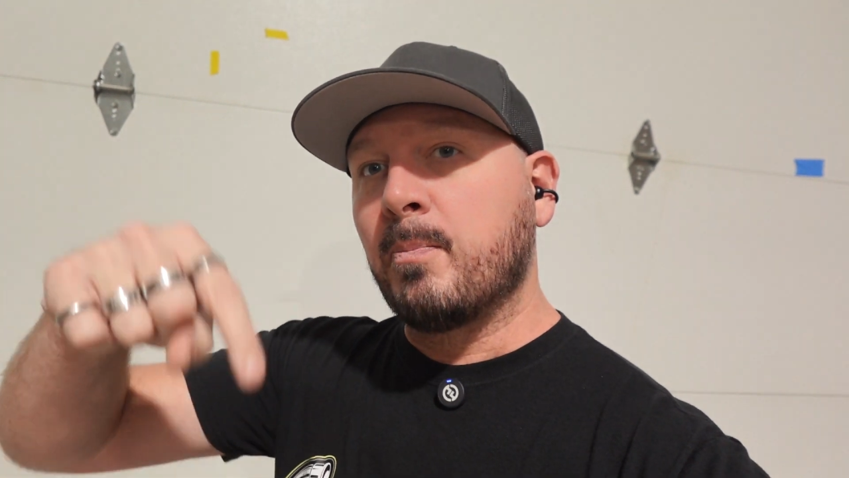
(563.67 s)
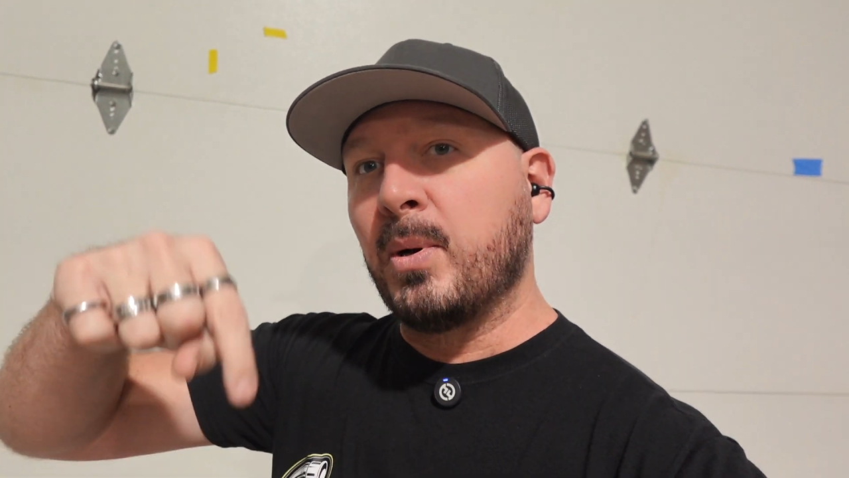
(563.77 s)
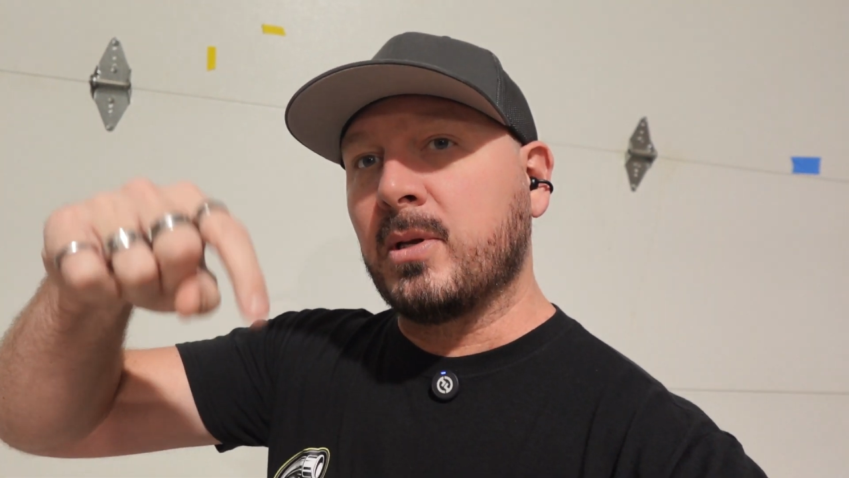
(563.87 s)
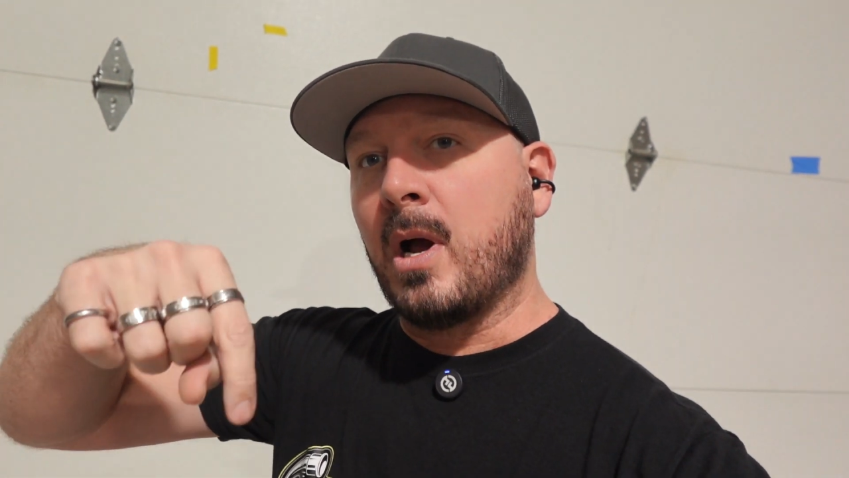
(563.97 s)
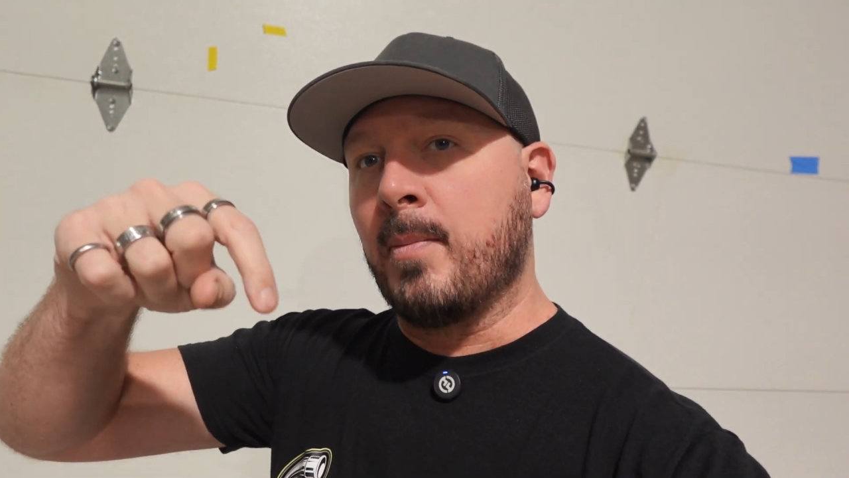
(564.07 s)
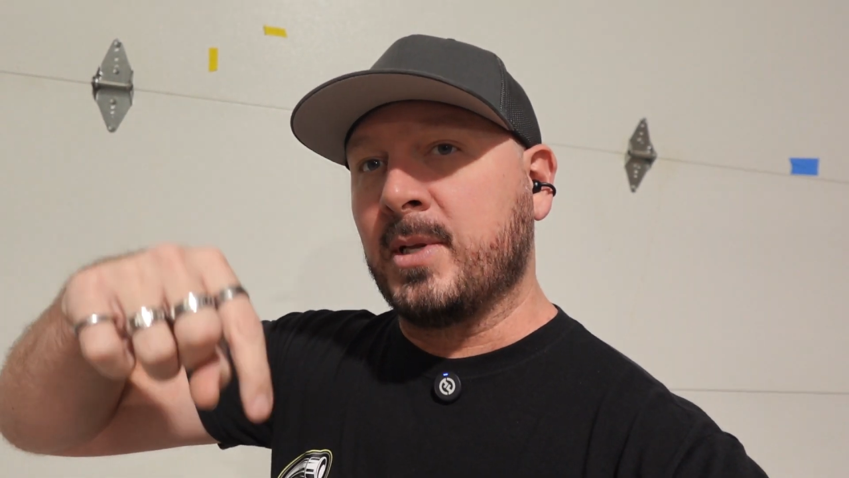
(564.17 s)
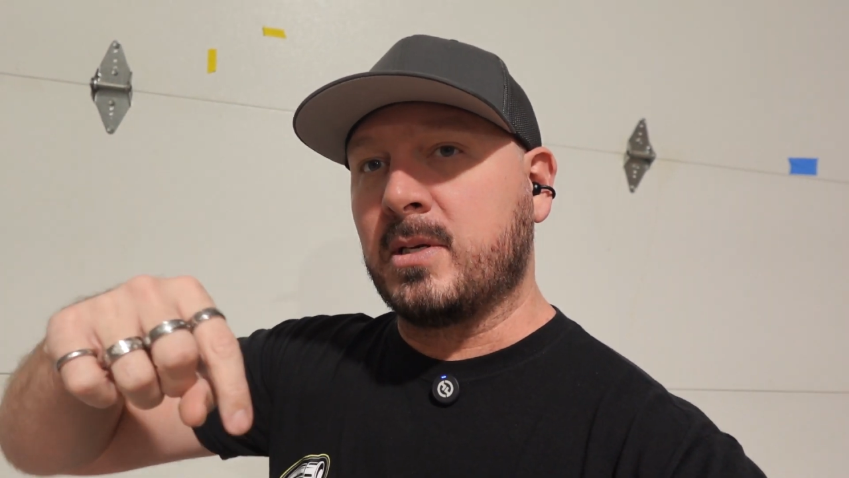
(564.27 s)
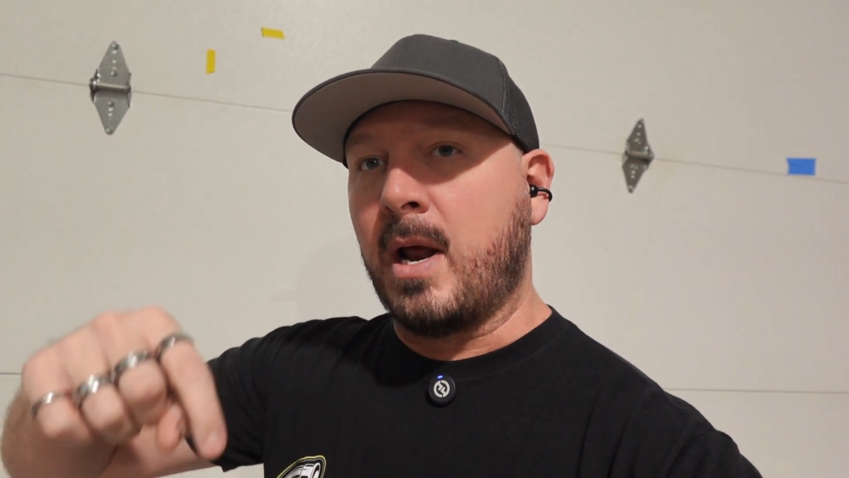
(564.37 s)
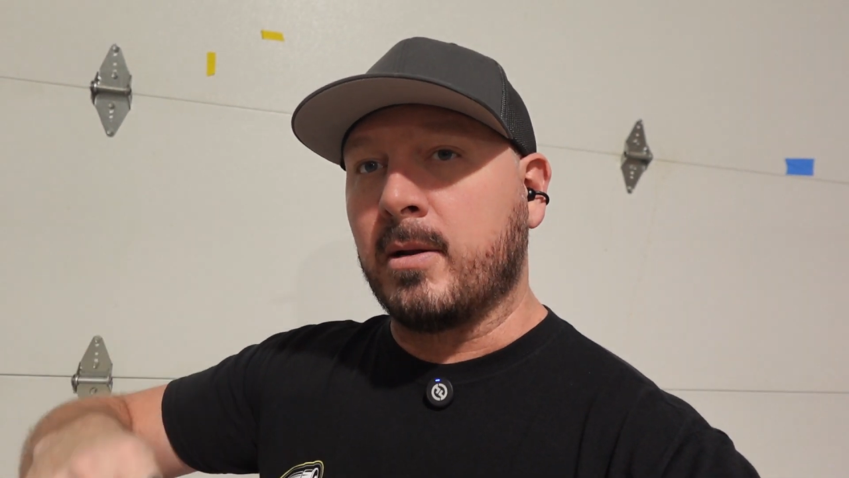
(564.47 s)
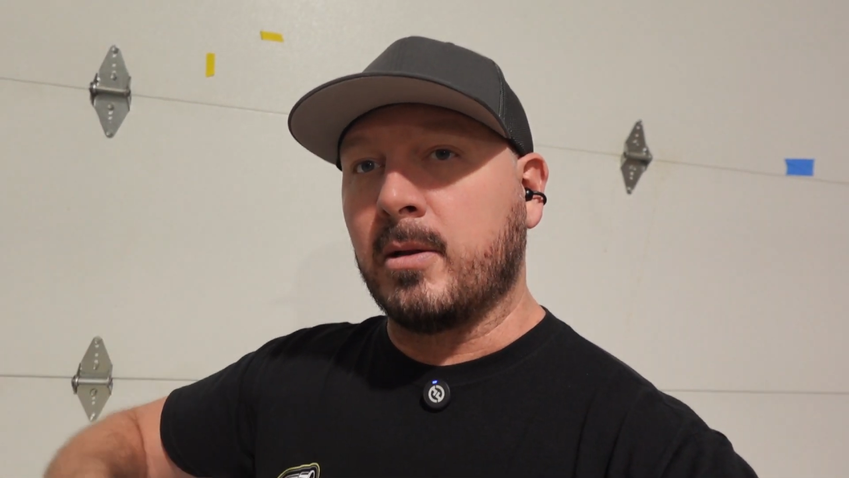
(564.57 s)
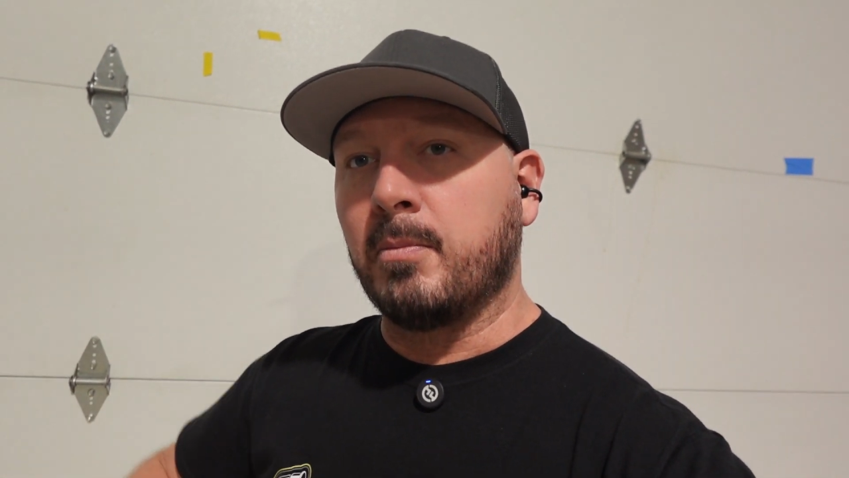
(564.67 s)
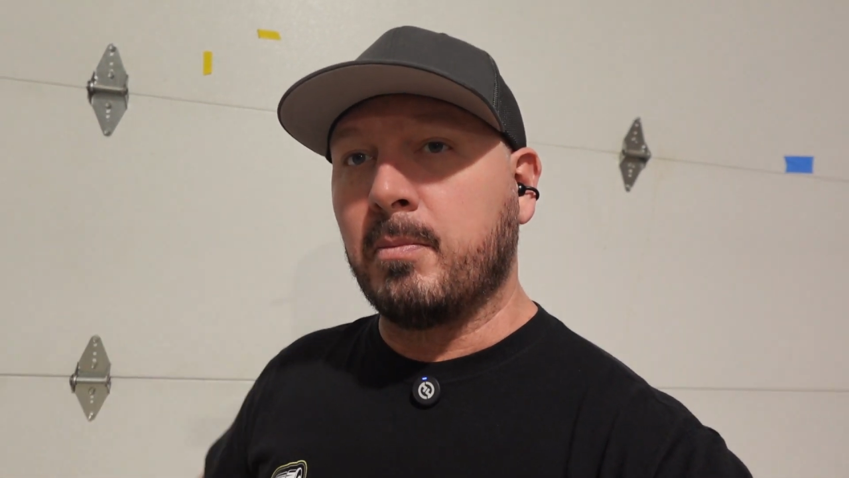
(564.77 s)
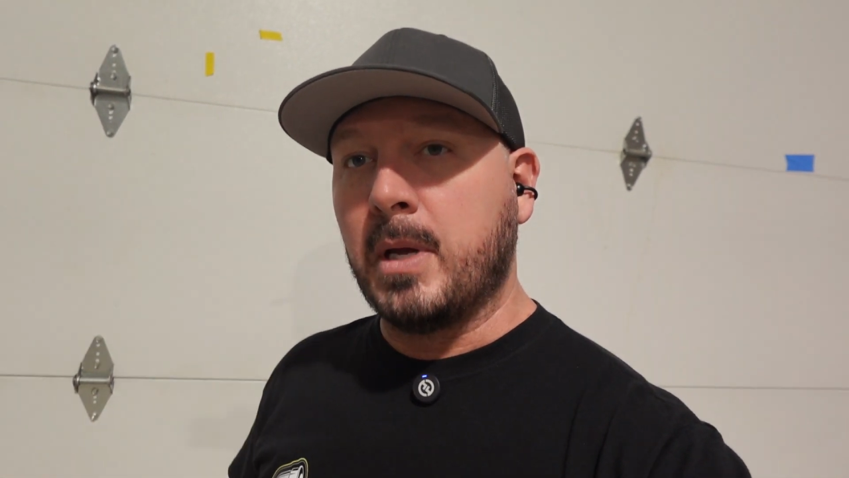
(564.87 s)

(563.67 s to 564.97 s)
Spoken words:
Put the comments down